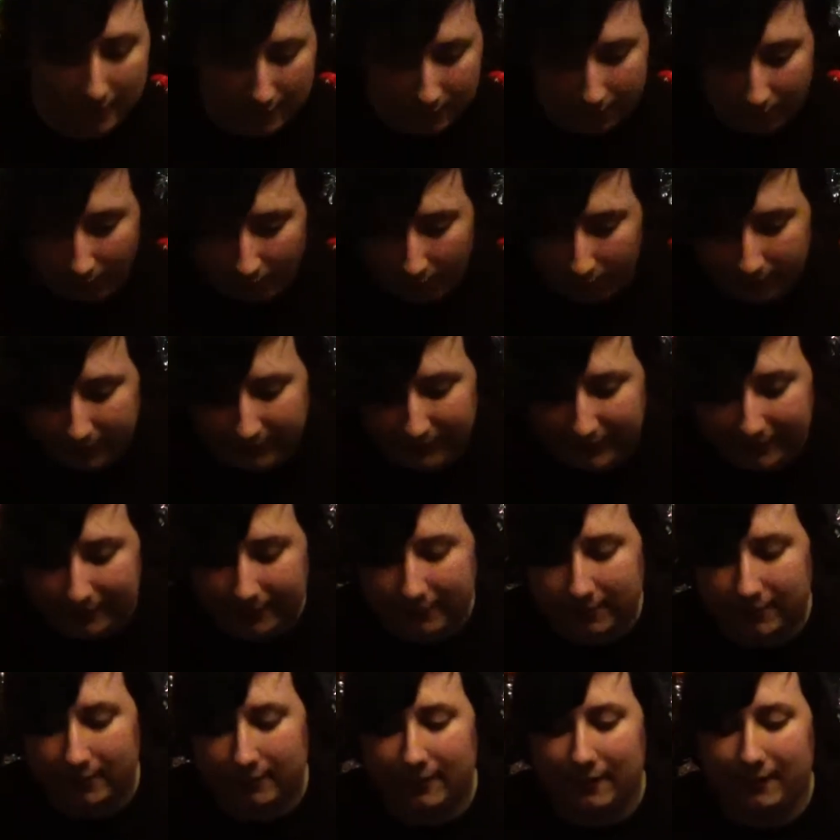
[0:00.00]
So I got
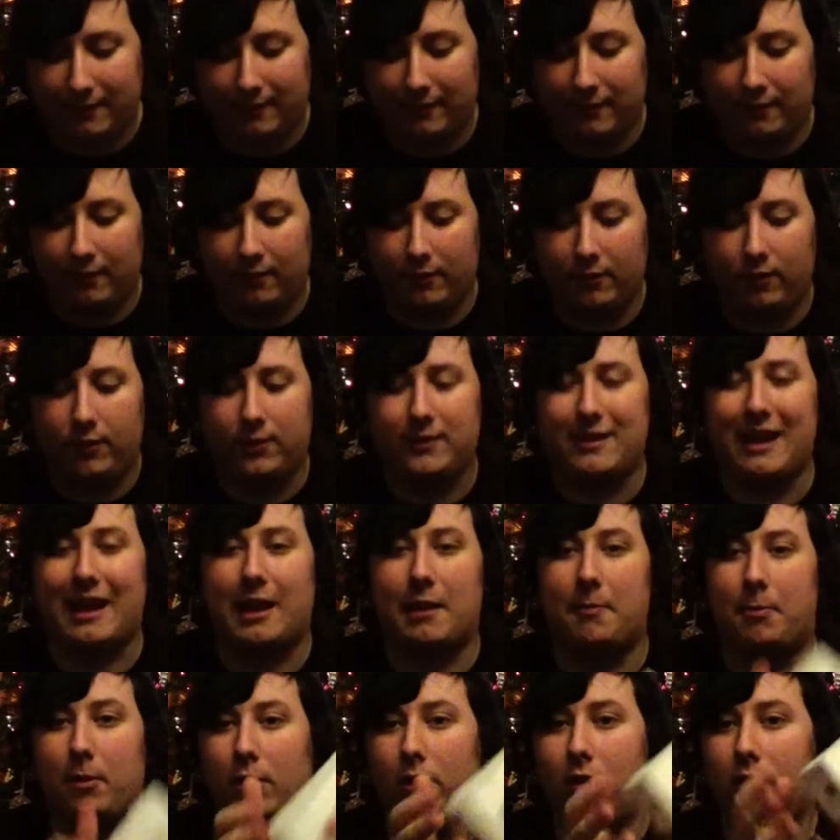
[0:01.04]
this little
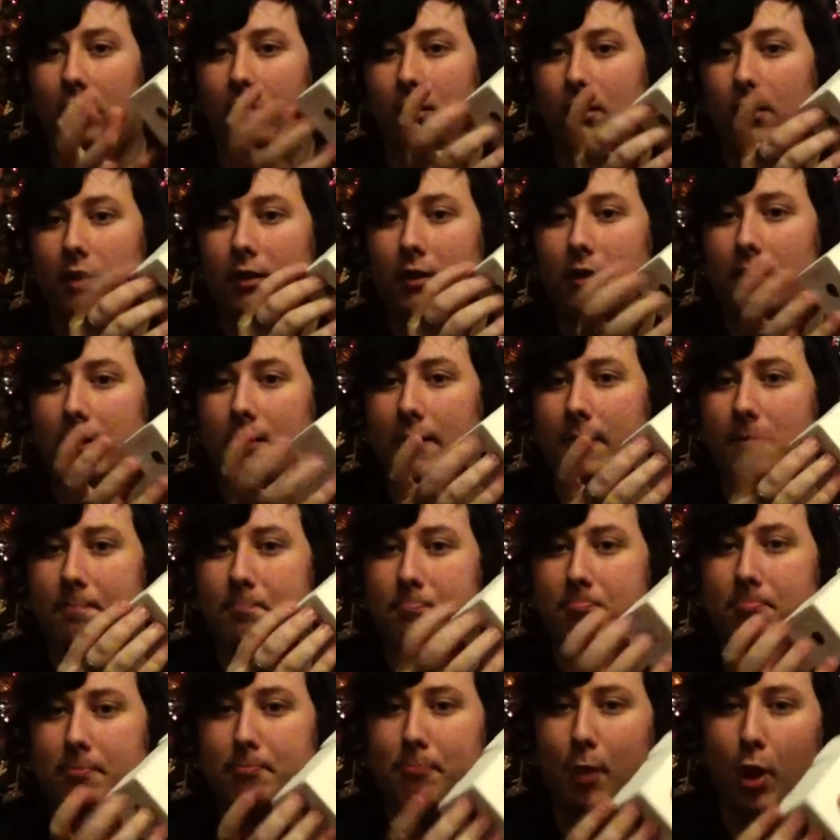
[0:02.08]
stackable
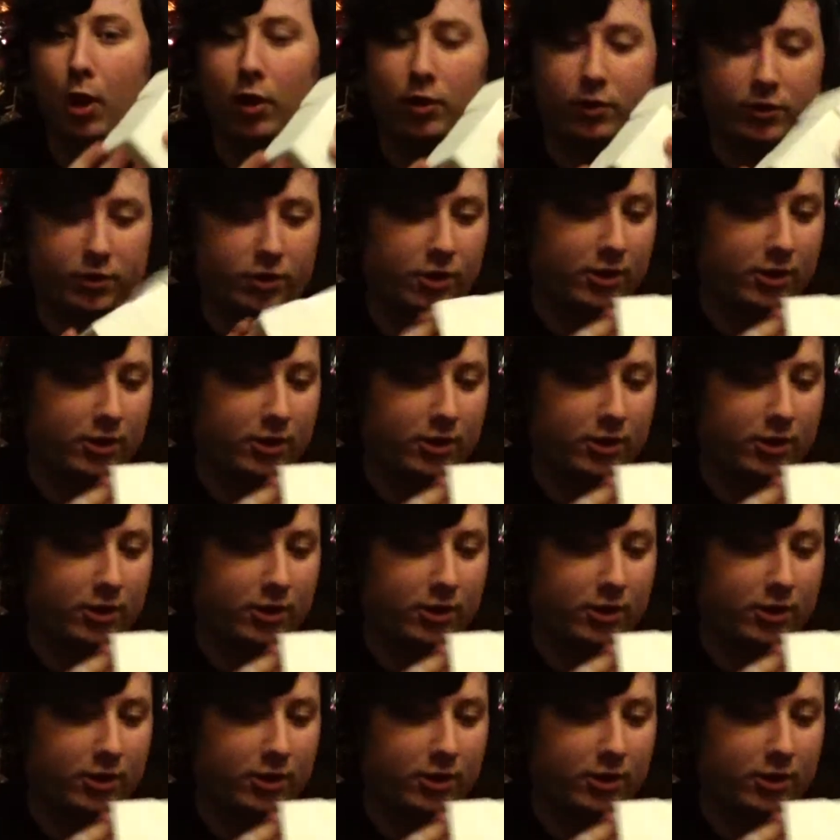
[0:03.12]
pot